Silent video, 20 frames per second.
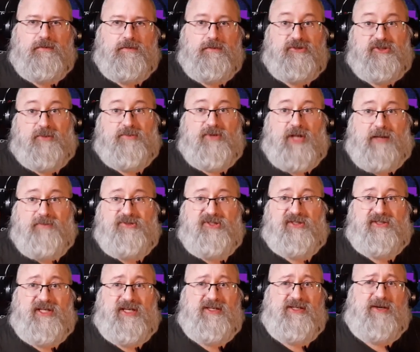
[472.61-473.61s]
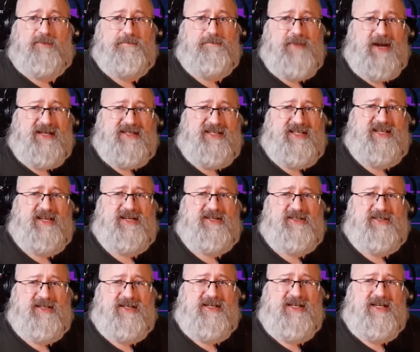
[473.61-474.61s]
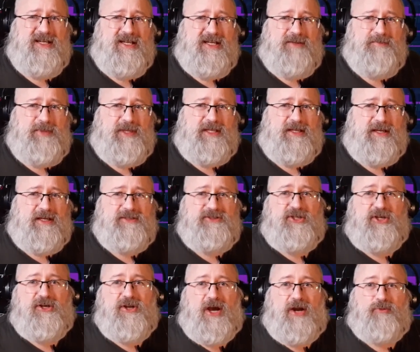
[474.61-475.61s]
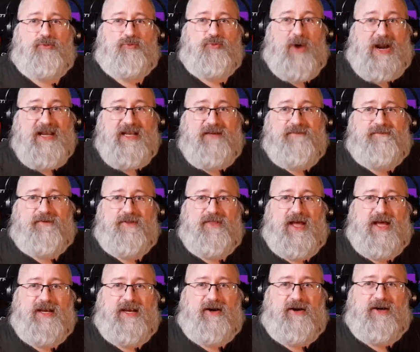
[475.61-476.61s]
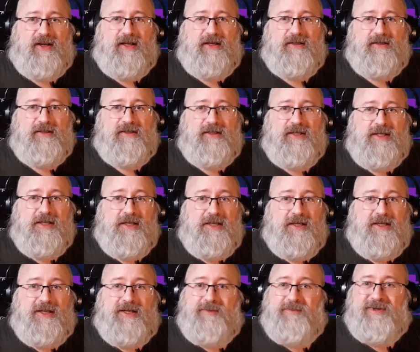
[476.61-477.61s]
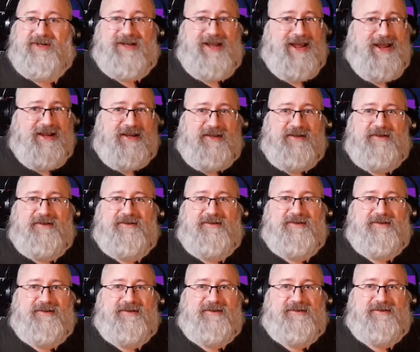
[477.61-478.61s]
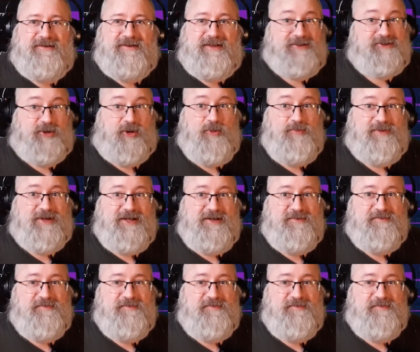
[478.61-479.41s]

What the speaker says: Sometimes you'll get your butt kicked because you're not ready for that area. But hey, it's open.